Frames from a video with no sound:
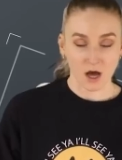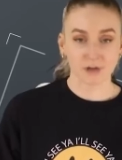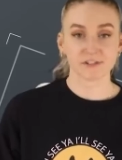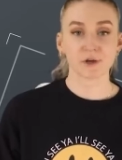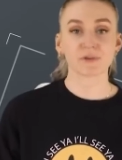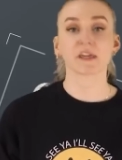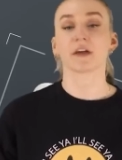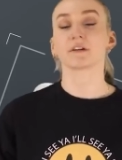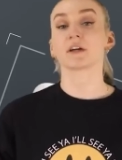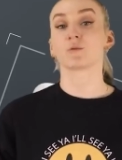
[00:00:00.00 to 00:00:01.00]
Also,
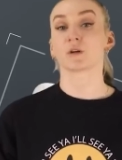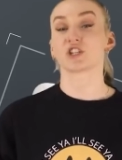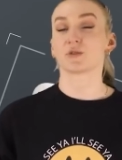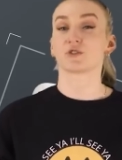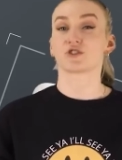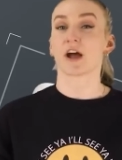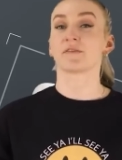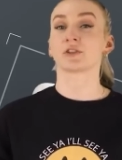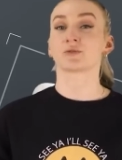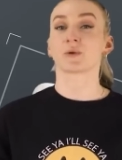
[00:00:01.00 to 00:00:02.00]
the area in which he was
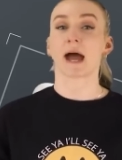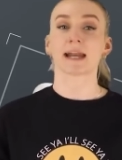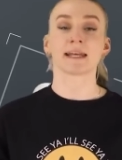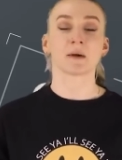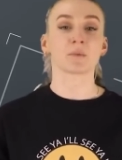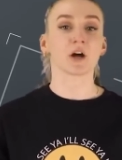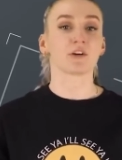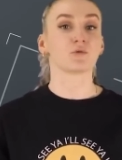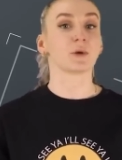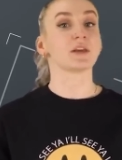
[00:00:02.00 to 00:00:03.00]
driving through had a number
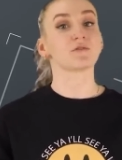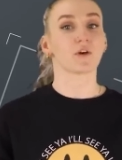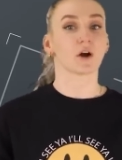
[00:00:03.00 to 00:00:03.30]
of wind